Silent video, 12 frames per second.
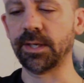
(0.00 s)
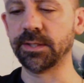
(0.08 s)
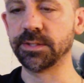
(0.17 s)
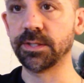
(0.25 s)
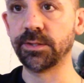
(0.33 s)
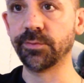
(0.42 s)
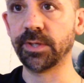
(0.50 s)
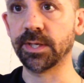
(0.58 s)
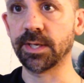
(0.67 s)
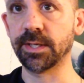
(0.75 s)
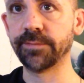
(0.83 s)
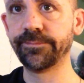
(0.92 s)
continuing
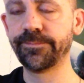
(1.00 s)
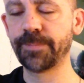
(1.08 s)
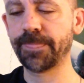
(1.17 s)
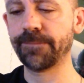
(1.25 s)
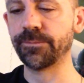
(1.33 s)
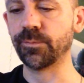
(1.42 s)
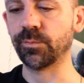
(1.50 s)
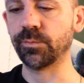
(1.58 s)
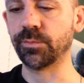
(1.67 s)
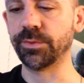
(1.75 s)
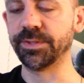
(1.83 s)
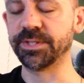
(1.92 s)
on
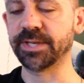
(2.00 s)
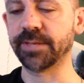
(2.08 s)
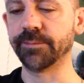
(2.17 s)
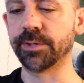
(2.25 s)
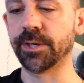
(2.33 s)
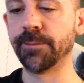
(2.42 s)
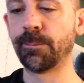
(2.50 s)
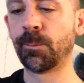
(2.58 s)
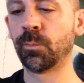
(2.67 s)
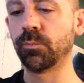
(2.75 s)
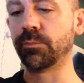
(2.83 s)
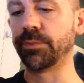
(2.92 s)
with the second bar,
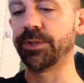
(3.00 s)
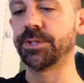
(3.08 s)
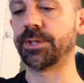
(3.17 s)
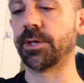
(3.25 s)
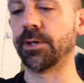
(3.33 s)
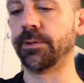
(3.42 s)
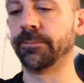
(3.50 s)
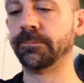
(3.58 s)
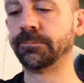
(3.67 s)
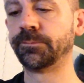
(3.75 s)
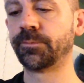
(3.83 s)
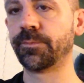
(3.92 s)
we start
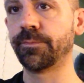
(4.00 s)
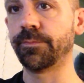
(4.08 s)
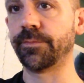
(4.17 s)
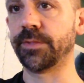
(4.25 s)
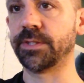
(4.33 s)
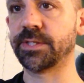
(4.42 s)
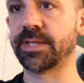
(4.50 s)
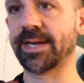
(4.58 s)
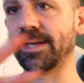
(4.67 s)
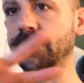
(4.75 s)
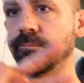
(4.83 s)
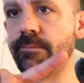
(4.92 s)
the
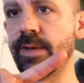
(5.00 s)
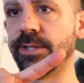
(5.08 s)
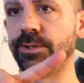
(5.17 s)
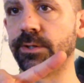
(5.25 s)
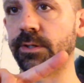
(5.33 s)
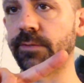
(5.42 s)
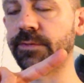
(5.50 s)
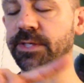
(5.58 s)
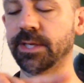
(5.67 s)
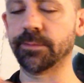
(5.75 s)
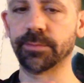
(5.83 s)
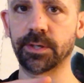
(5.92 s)
second measure of the
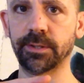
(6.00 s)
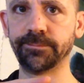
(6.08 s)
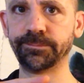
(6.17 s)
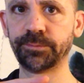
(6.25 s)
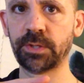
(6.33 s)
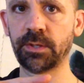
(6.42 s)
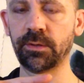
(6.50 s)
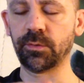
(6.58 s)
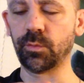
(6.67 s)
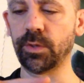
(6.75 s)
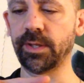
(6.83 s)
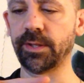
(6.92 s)
second bar
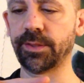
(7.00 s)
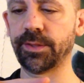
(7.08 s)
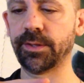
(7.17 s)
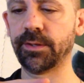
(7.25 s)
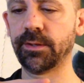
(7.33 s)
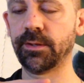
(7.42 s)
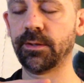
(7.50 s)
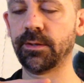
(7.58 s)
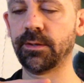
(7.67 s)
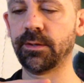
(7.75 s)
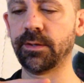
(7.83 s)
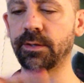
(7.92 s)
with
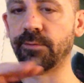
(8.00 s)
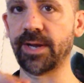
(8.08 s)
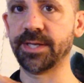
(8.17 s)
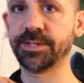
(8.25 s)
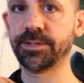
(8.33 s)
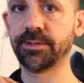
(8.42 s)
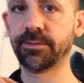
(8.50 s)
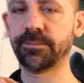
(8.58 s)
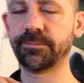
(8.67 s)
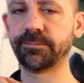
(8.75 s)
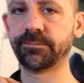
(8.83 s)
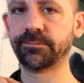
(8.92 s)
a rest.
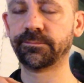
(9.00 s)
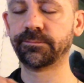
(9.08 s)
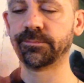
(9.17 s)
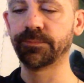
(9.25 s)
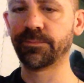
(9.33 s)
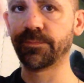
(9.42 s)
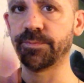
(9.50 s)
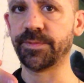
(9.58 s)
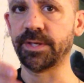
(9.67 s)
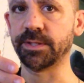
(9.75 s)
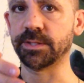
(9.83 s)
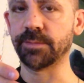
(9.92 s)

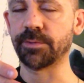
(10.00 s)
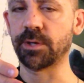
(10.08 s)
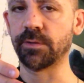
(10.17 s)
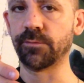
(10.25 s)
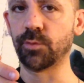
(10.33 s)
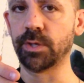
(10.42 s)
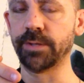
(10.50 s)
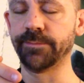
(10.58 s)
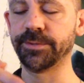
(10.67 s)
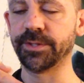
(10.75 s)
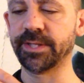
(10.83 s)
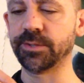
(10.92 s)
Takes up all of 1,
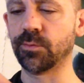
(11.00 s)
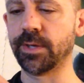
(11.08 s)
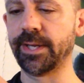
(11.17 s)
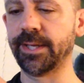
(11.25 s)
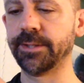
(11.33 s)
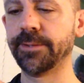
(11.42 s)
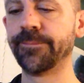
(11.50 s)
so that's 1 and.